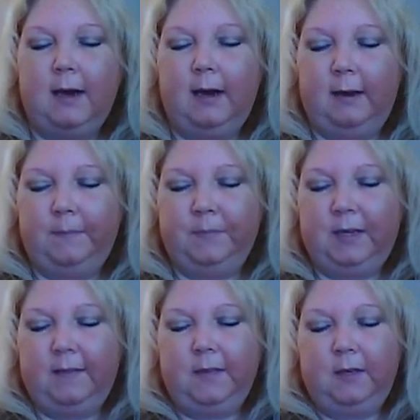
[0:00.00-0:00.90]

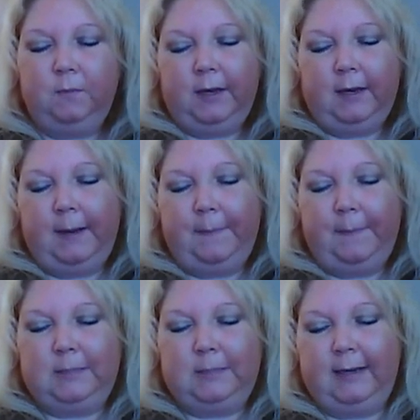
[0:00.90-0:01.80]
And then what
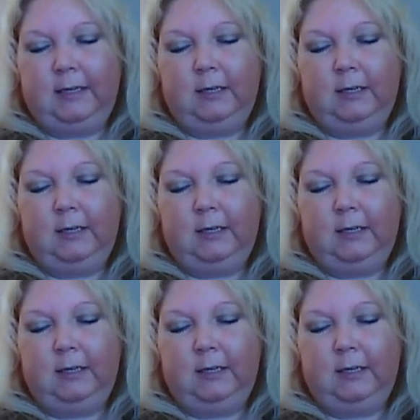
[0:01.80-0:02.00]
happens back